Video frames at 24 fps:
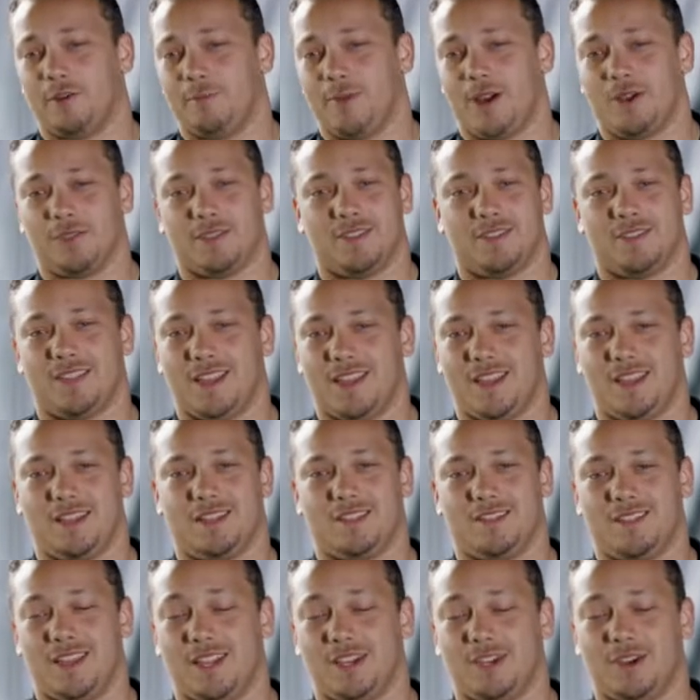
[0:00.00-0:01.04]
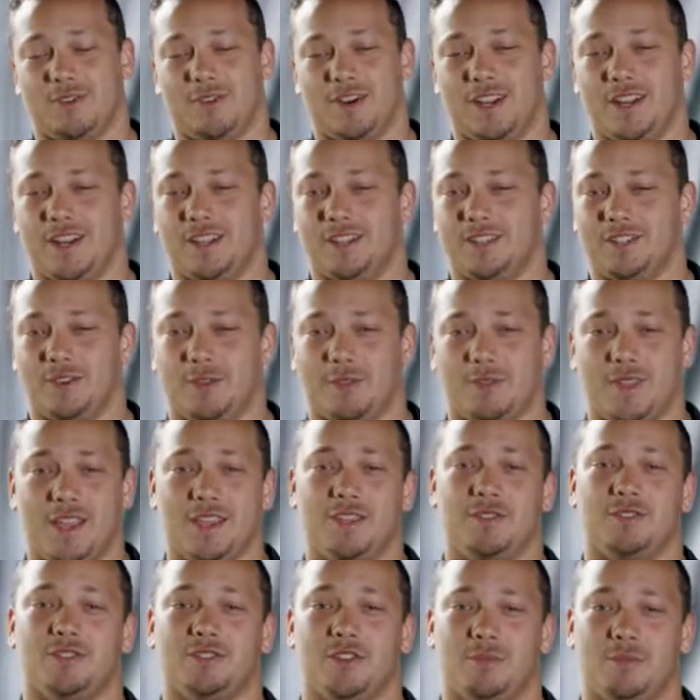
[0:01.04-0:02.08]
amount that they donated. So
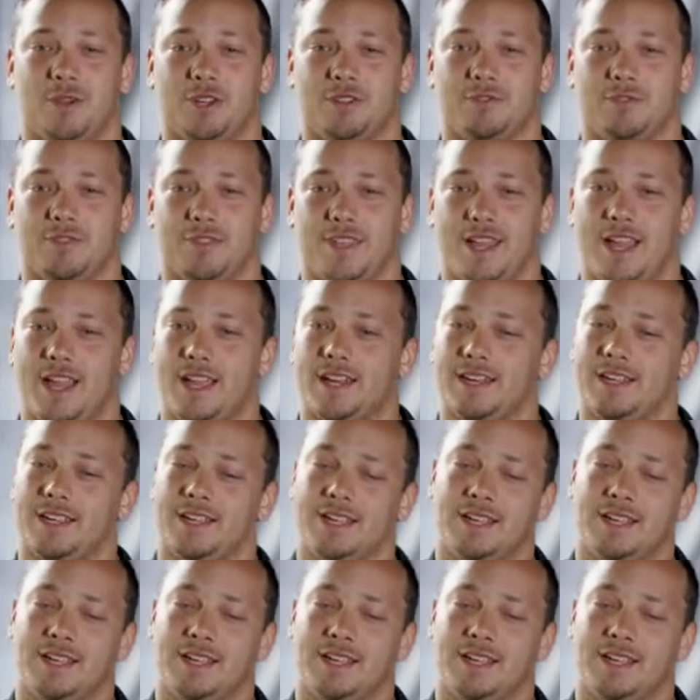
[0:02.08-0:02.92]
thank you so much for that.